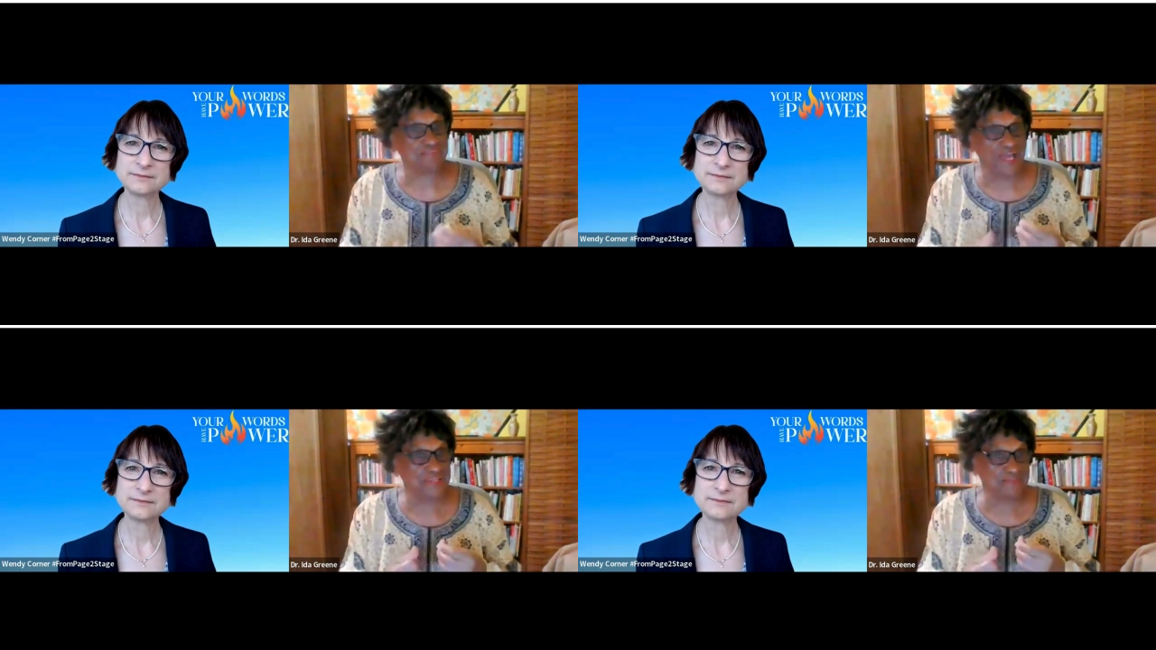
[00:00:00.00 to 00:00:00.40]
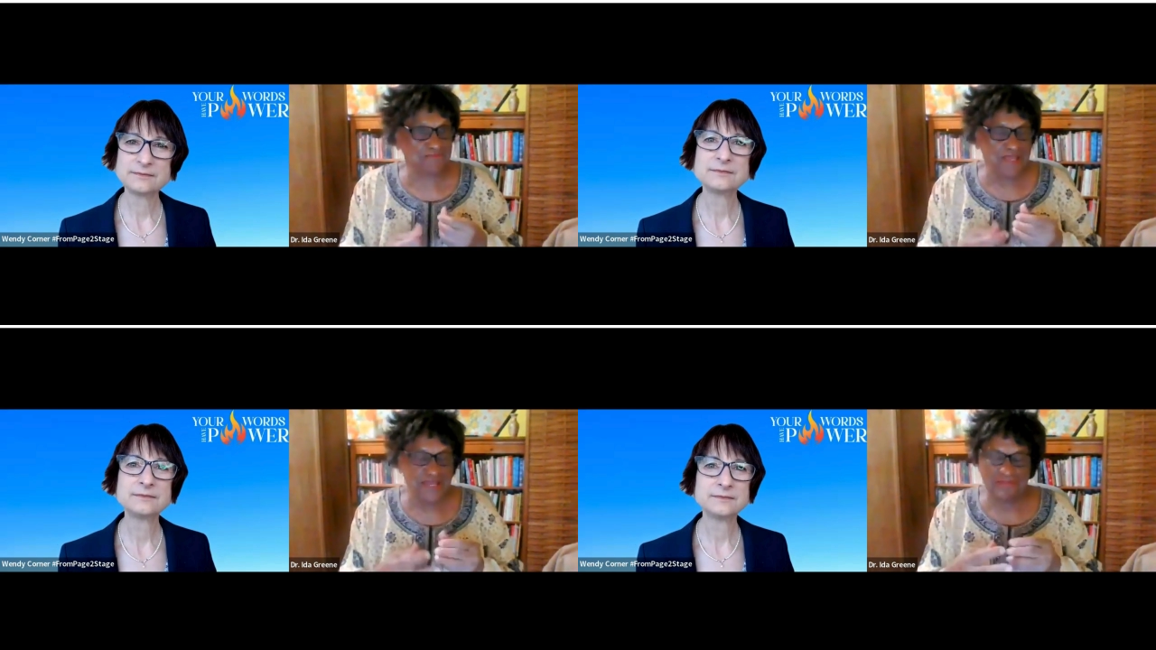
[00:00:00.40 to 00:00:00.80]
Speaker 1: I
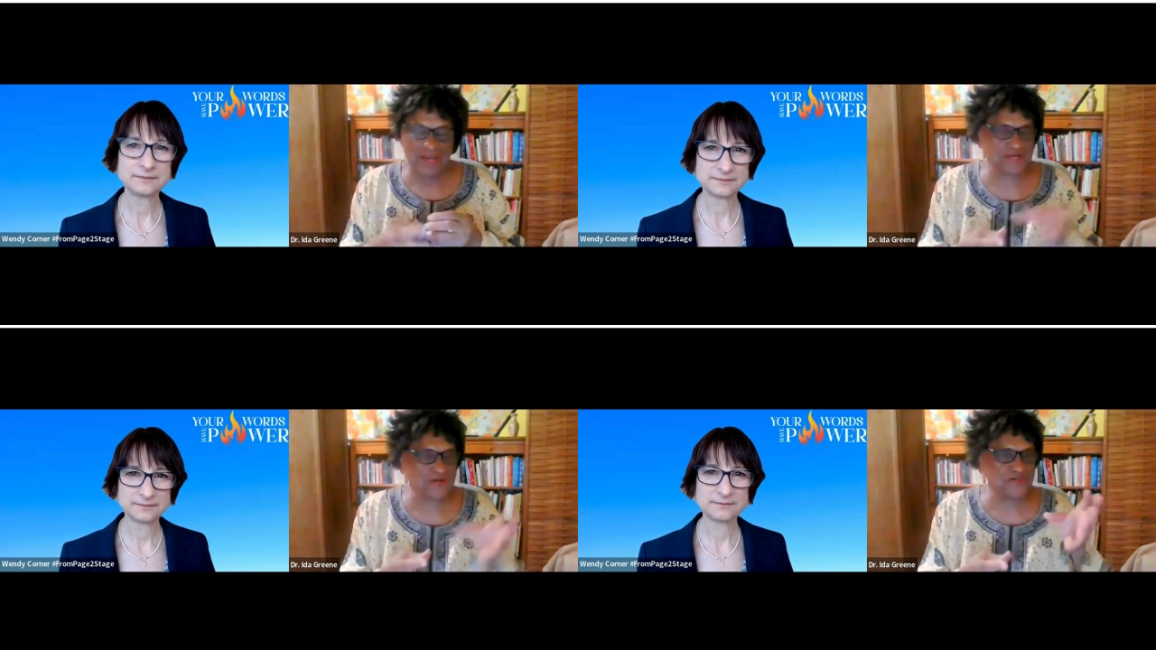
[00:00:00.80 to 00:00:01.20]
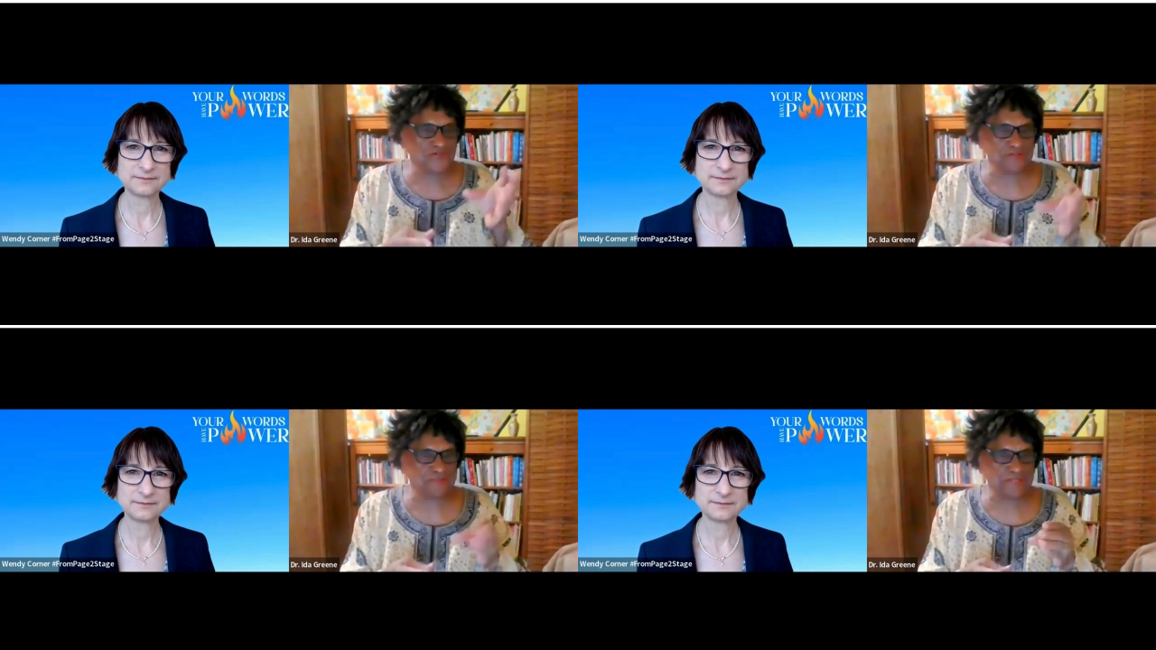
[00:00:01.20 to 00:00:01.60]
my
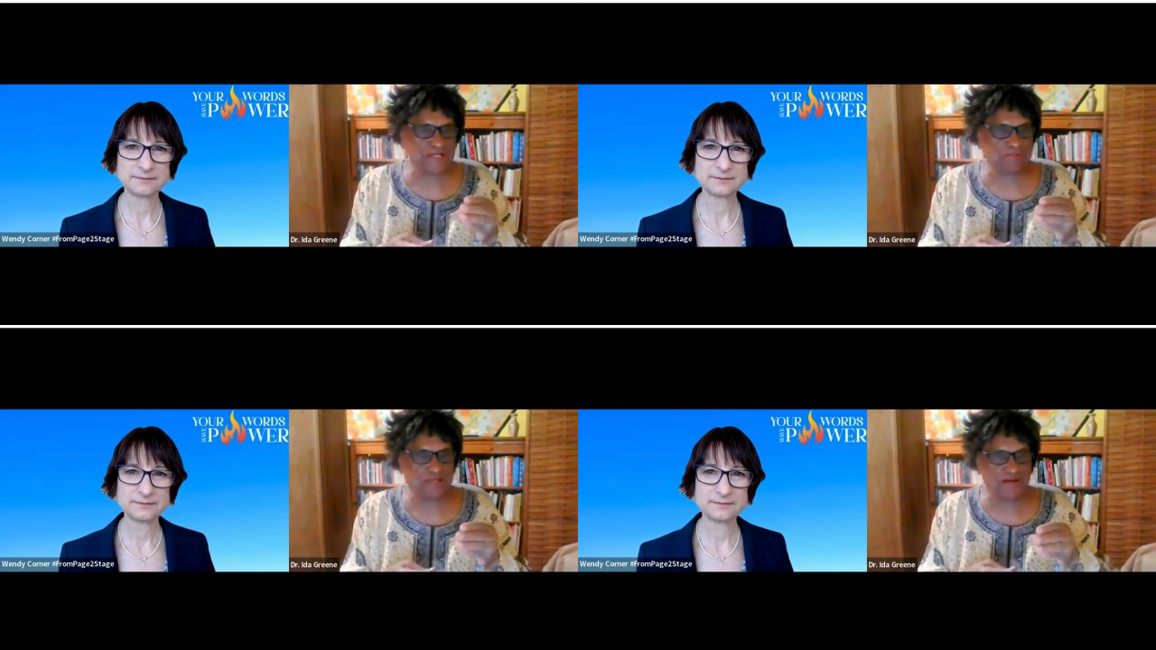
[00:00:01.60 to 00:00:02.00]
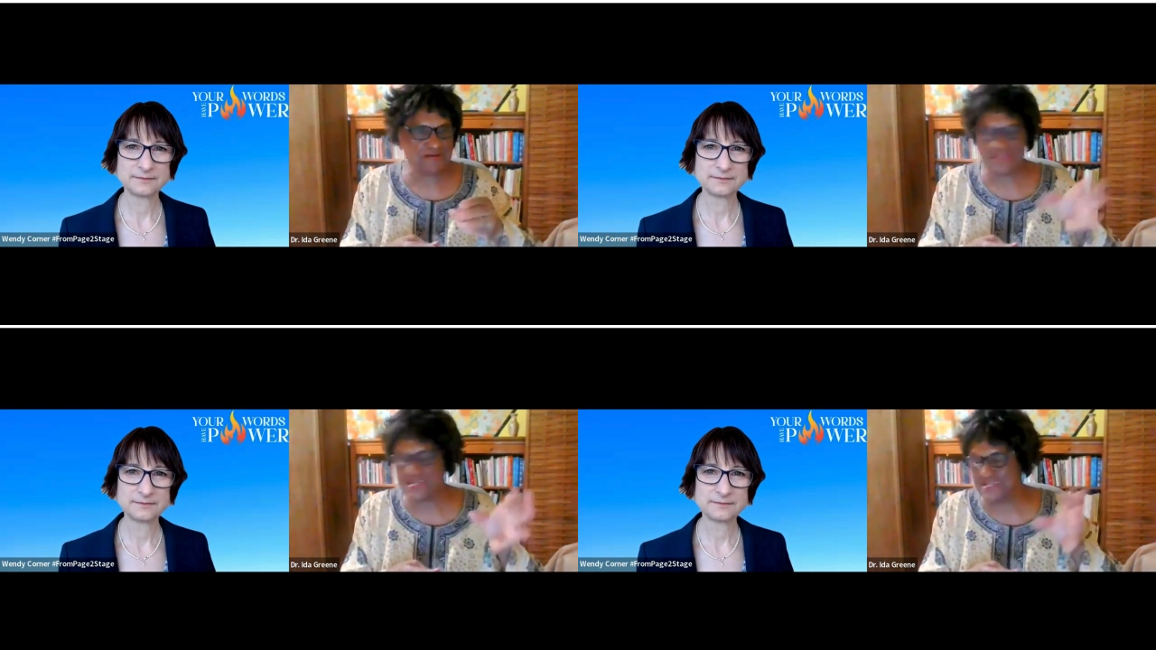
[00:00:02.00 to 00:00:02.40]
goal was become an
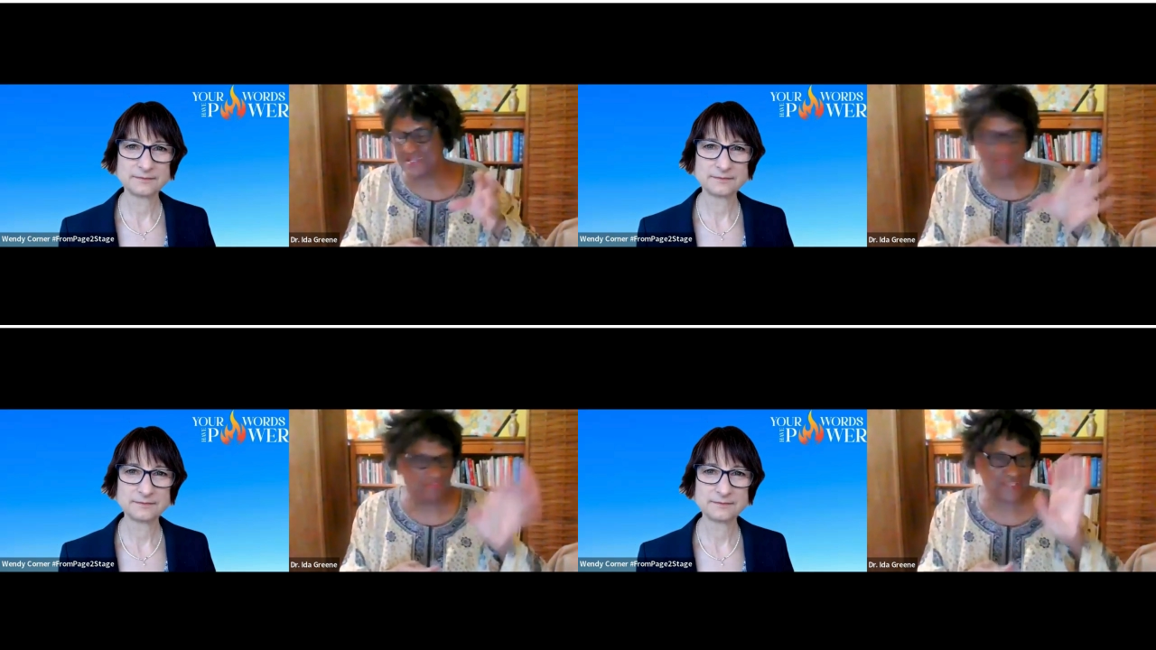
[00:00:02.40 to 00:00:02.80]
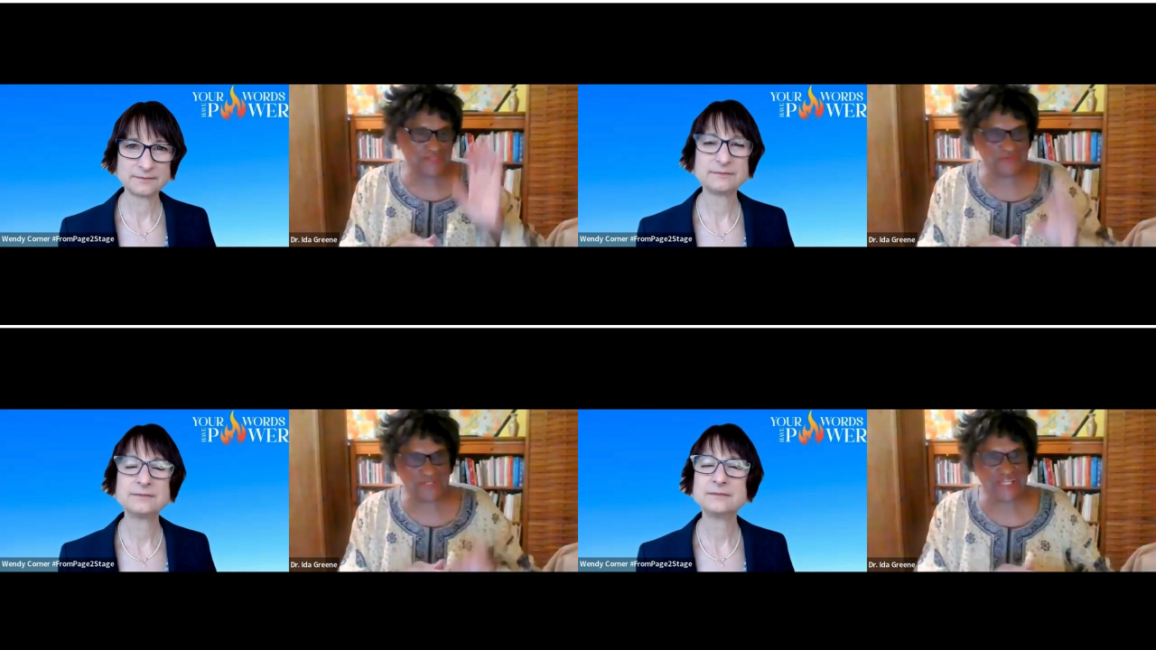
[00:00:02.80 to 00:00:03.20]
RN, and
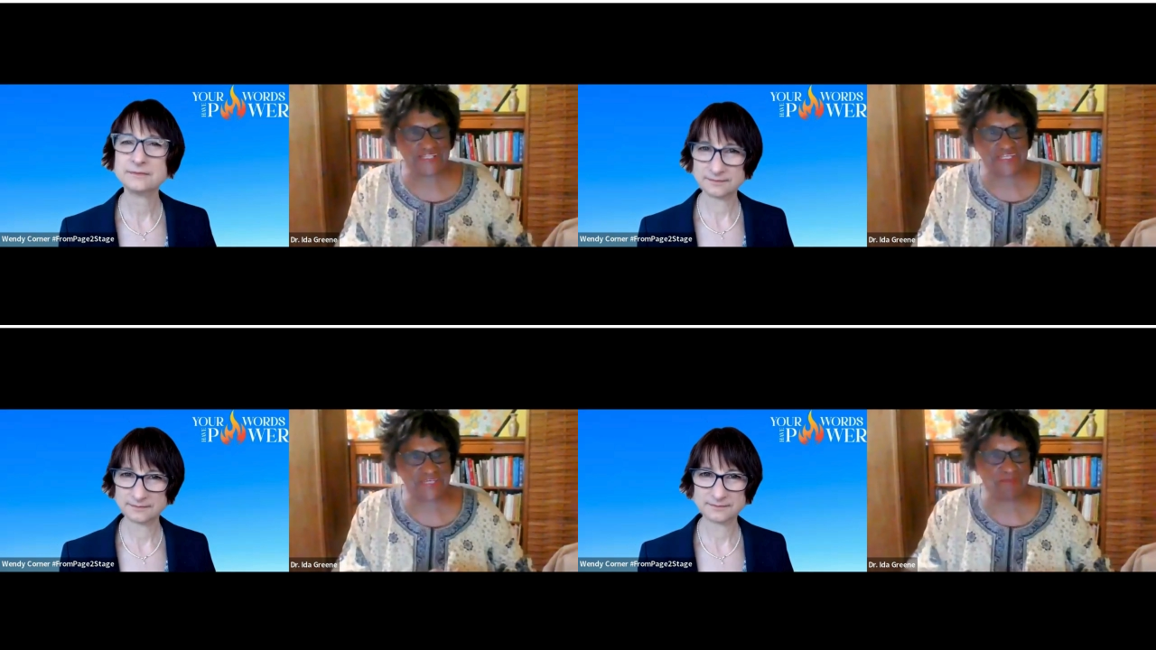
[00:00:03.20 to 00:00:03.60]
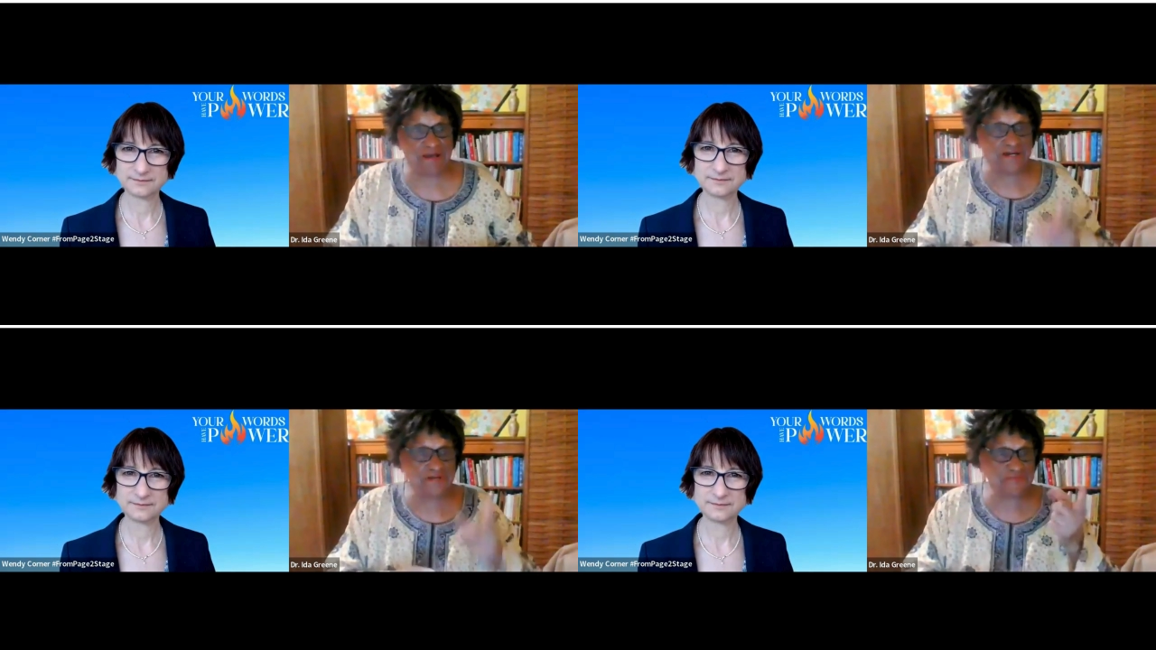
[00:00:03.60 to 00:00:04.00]
that's what I did.
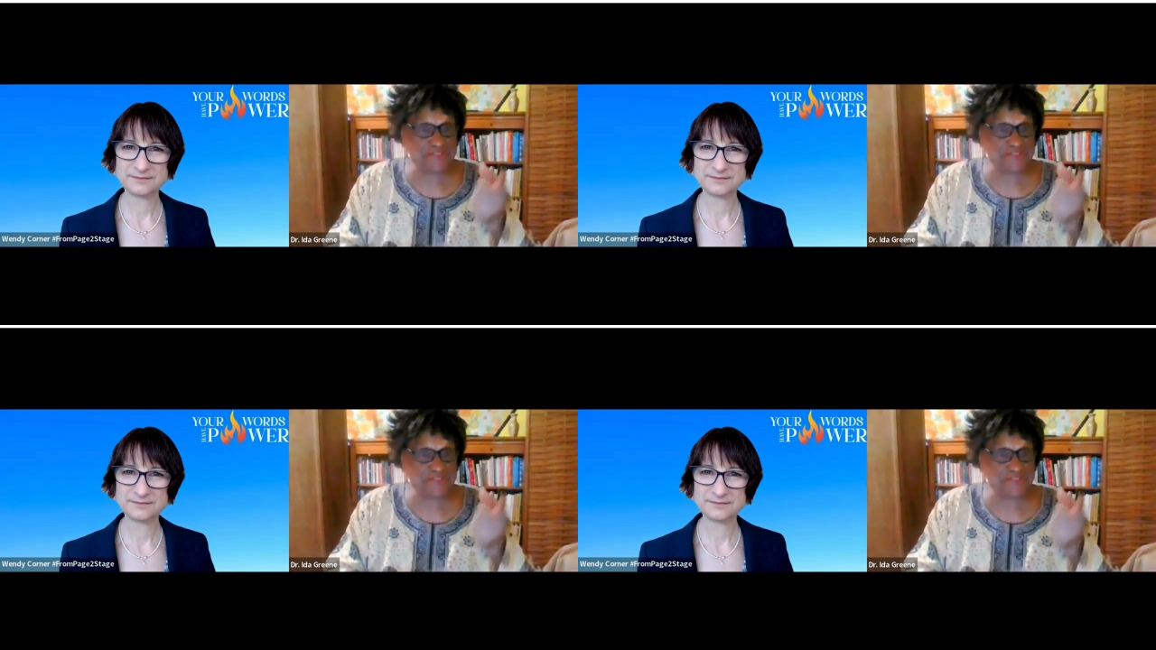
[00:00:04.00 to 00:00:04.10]
My aunt